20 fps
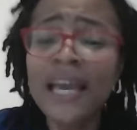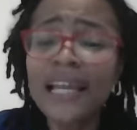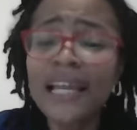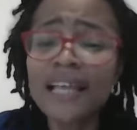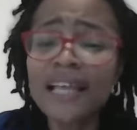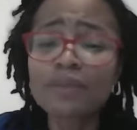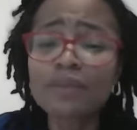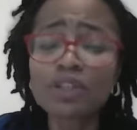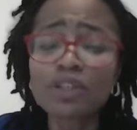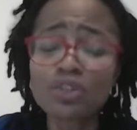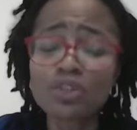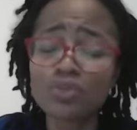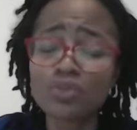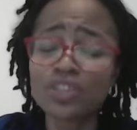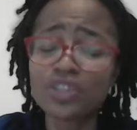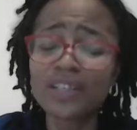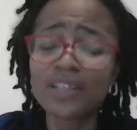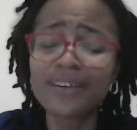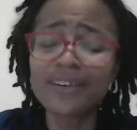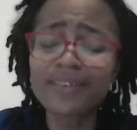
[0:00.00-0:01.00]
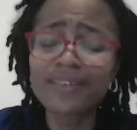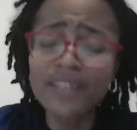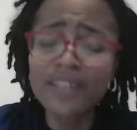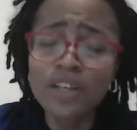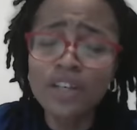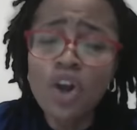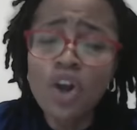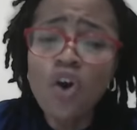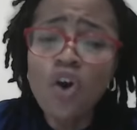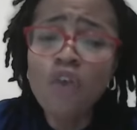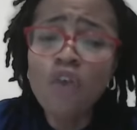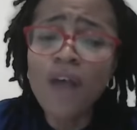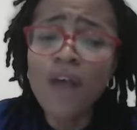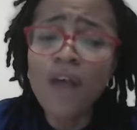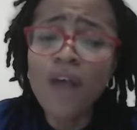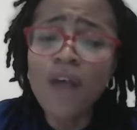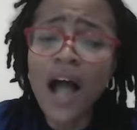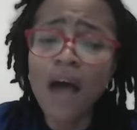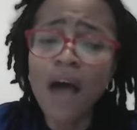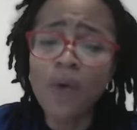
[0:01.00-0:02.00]
Let's begin to decree
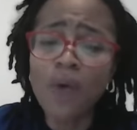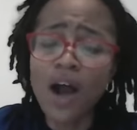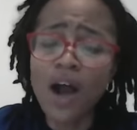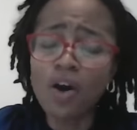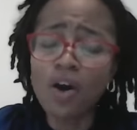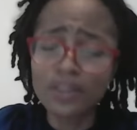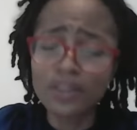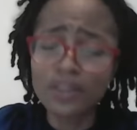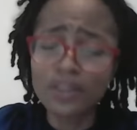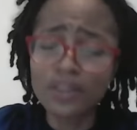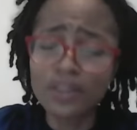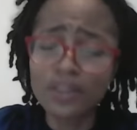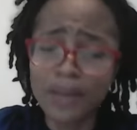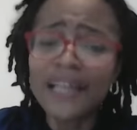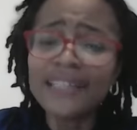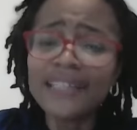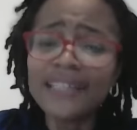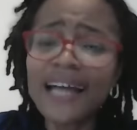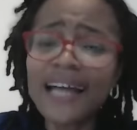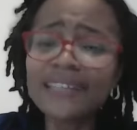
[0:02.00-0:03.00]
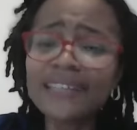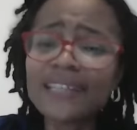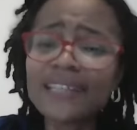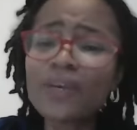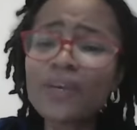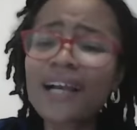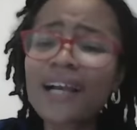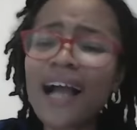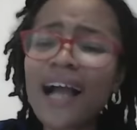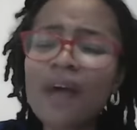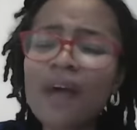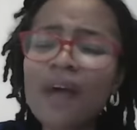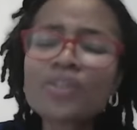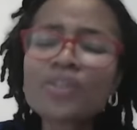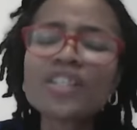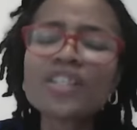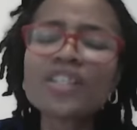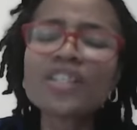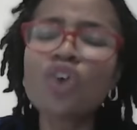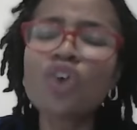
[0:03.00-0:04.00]
over our husband that they will
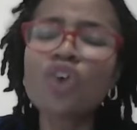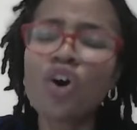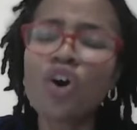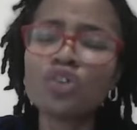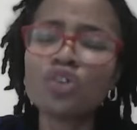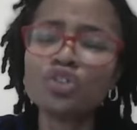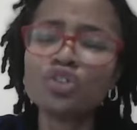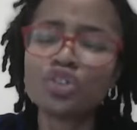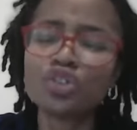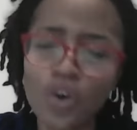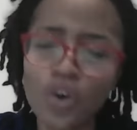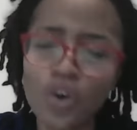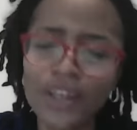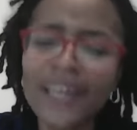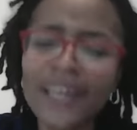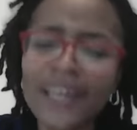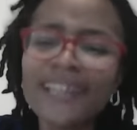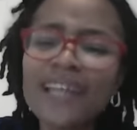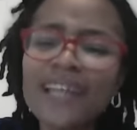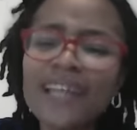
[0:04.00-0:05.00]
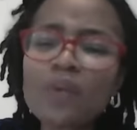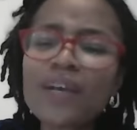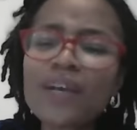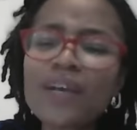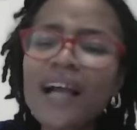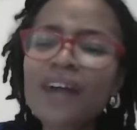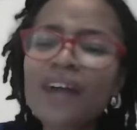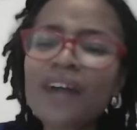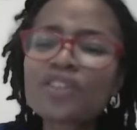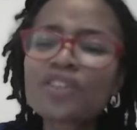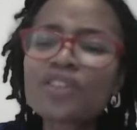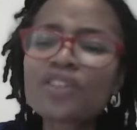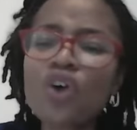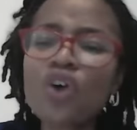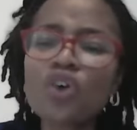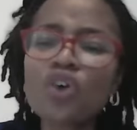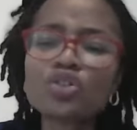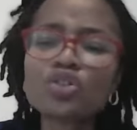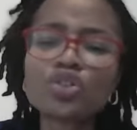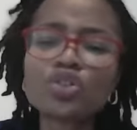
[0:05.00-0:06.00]
count it all joy. They will count it
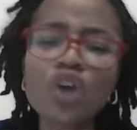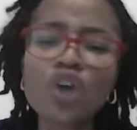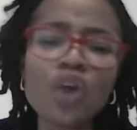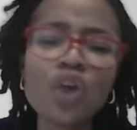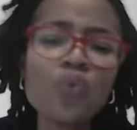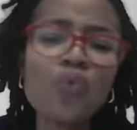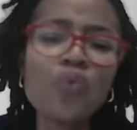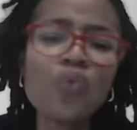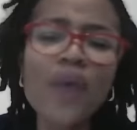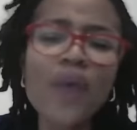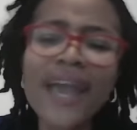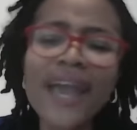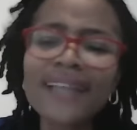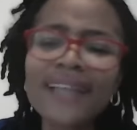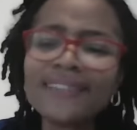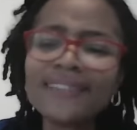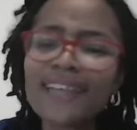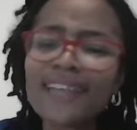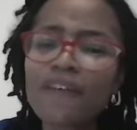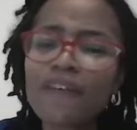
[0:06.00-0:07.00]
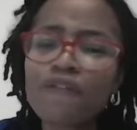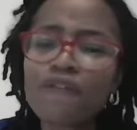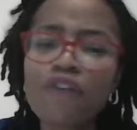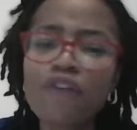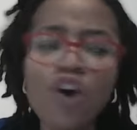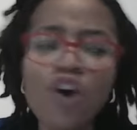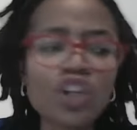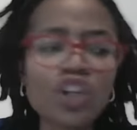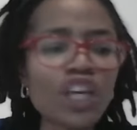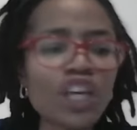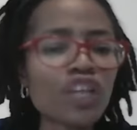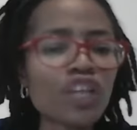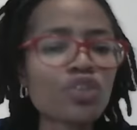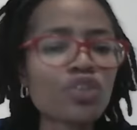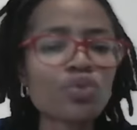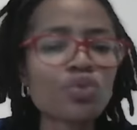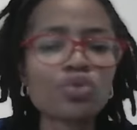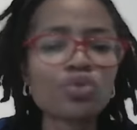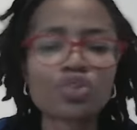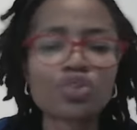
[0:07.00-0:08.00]
all joy when they fall
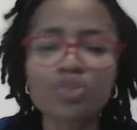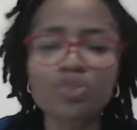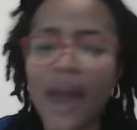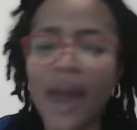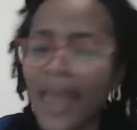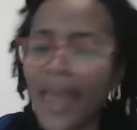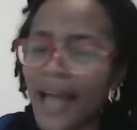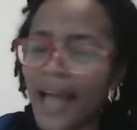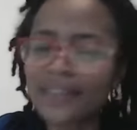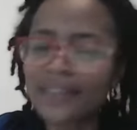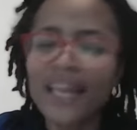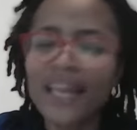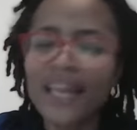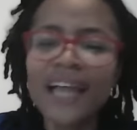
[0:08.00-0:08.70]
into trials.